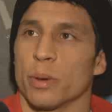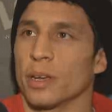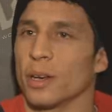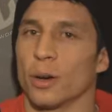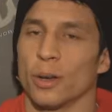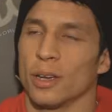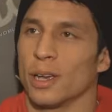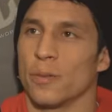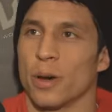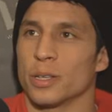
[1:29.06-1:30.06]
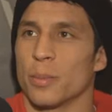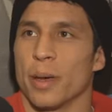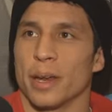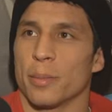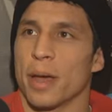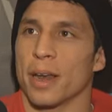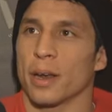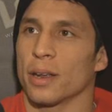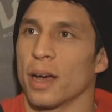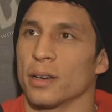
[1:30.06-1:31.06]
but you know, if I was a betting man,
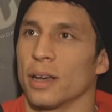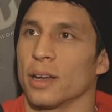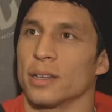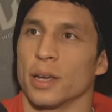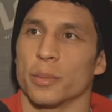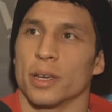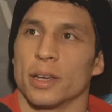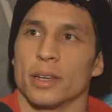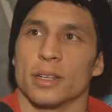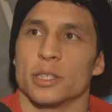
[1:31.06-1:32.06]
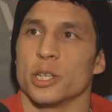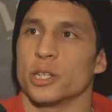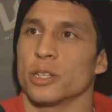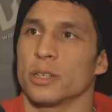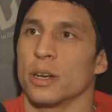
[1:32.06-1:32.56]
I'd I'd, I'd take me getting a decision.